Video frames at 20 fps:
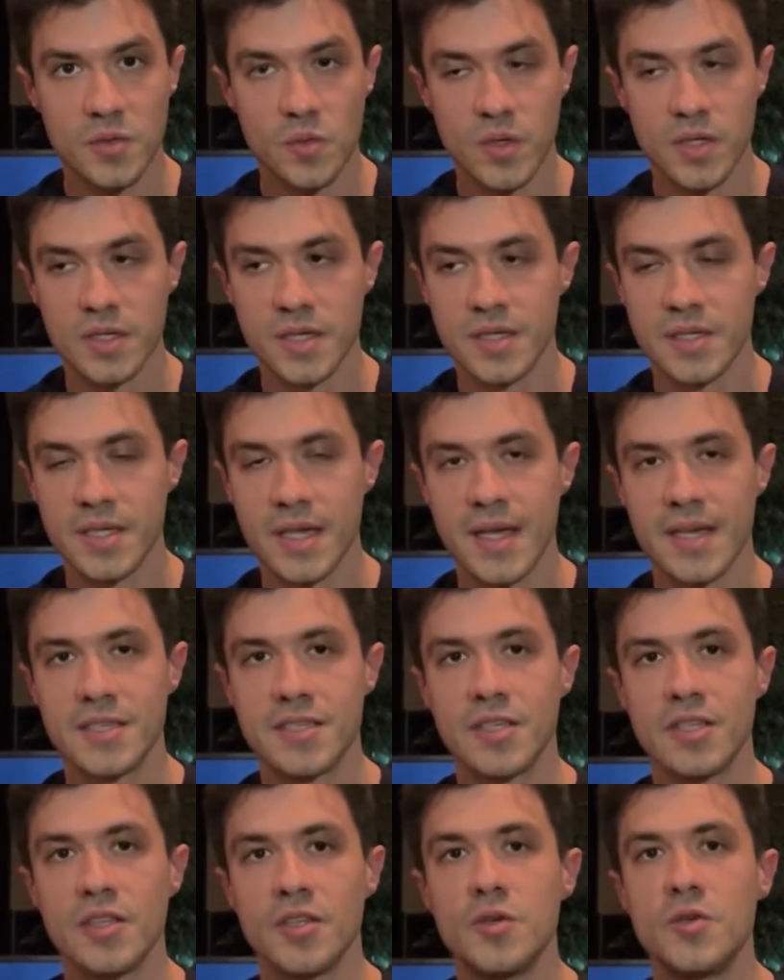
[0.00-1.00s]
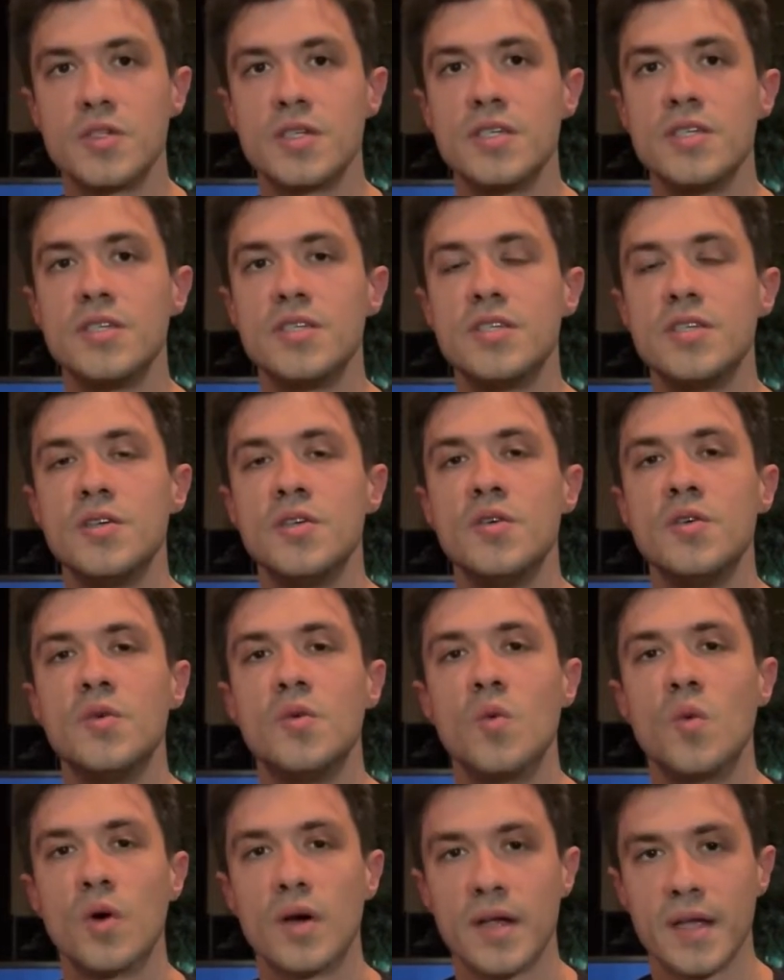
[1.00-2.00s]
which is a solution to
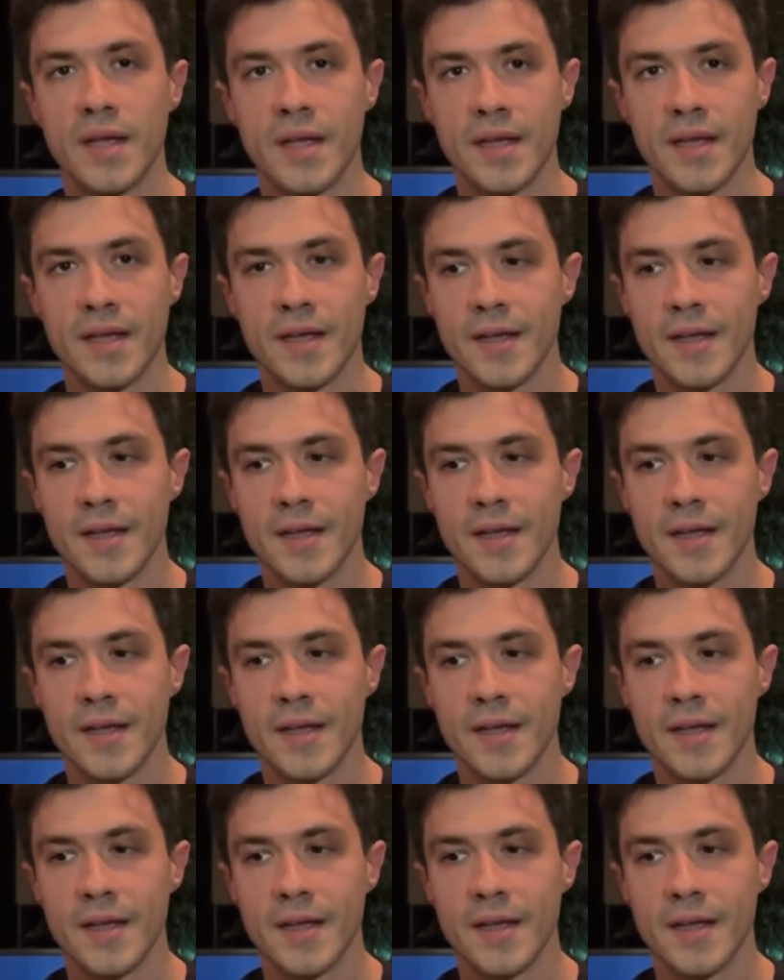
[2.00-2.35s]
working